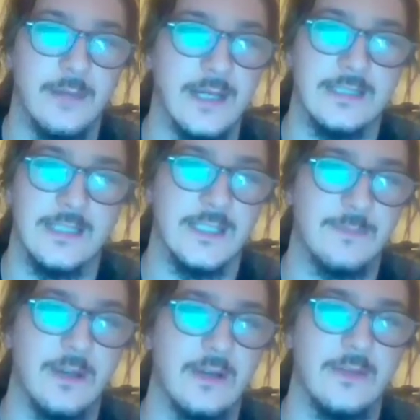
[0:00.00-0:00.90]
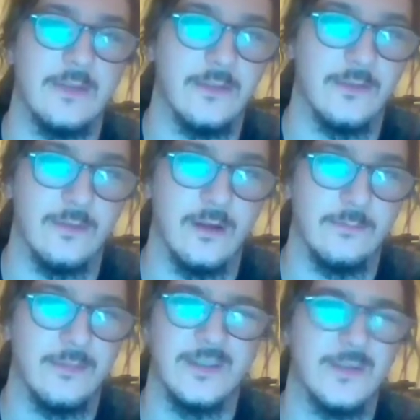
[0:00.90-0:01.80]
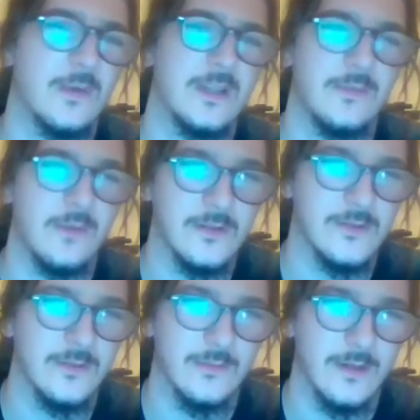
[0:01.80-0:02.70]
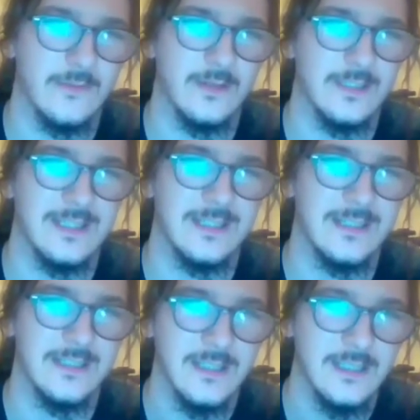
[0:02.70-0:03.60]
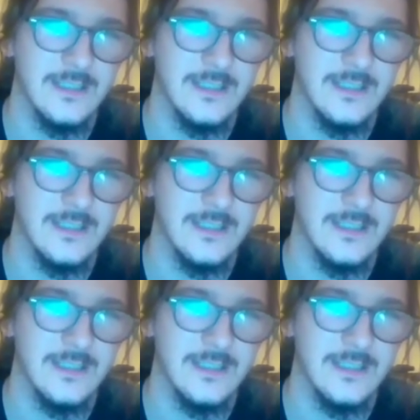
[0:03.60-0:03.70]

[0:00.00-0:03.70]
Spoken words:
But I said sprinkle that third round, plus 2,200 or whatever I said it is.